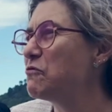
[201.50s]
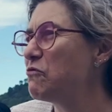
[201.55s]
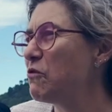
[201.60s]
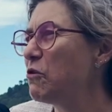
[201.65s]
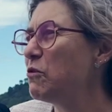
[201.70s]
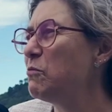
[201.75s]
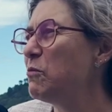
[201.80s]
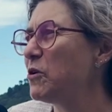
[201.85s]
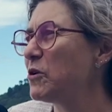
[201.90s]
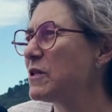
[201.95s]

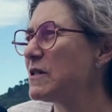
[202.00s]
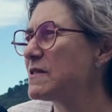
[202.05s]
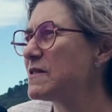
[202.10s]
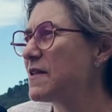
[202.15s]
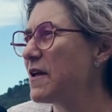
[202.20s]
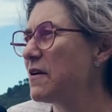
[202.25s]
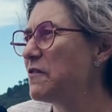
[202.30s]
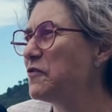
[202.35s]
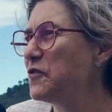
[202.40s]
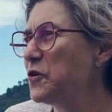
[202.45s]
role models,
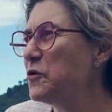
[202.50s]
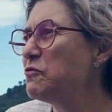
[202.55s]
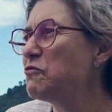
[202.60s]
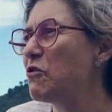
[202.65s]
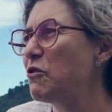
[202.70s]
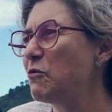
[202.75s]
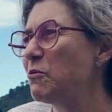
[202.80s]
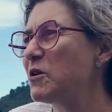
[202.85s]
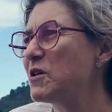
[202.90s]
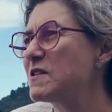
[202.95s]
there are a few
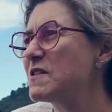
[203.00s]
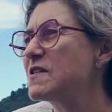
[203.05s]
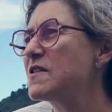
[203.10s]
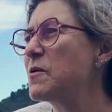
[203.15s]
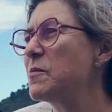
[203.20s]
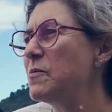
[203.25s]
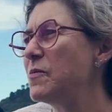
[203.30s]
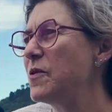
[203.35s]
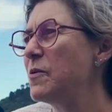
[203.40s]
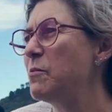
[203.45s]
role models.
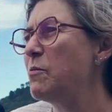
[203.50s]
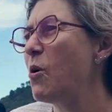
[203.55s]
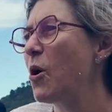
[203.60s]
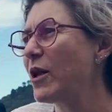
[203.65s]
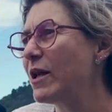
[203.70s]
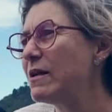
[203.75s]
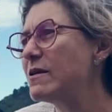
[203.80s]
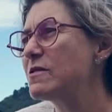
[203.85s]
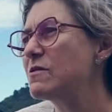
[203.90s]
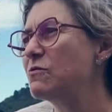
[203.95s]
The
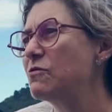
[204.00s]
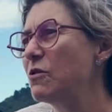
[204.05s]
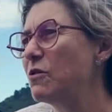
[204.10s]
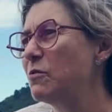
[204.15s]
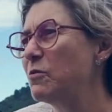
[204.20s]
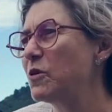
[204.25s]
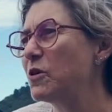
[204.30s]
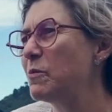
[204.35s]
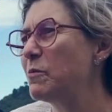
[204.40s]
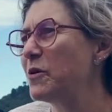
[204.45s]
model is a role
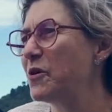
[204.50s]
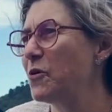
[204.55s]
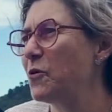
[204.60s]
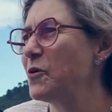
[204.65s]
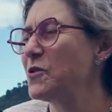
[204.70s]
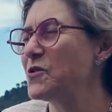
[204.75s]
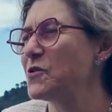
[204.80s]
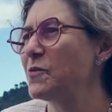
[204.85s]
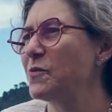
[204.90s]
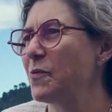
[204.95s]
model, but
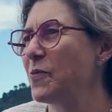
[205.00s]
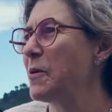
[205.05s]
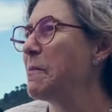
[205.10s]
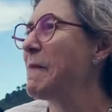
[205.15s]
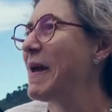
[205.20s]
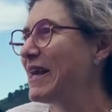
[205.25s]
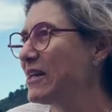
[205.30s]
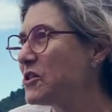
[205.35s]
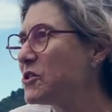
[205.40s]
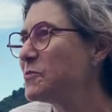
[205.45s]
also the
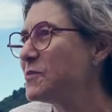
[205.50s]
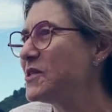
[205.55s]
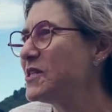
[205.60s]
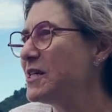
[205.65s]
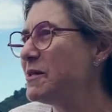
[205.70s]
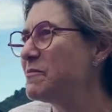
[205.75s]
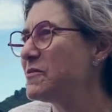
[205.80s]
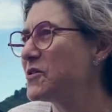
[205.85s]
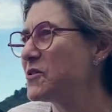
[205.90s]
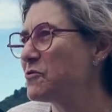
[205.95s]
management
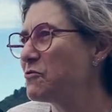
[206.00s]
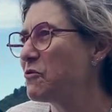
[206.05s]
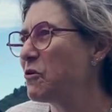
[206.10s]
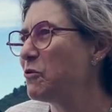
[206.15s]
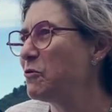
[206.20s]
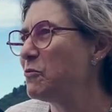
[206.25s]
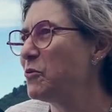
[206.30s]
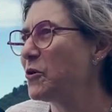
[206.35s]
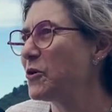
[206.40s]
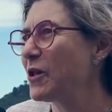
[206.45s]
team is a
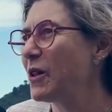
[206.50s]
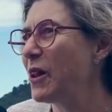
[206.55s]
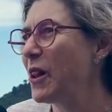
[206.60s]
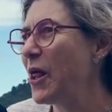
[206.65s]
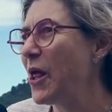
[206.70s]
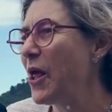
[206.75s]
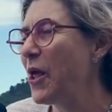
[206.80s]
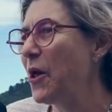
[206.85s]
role model.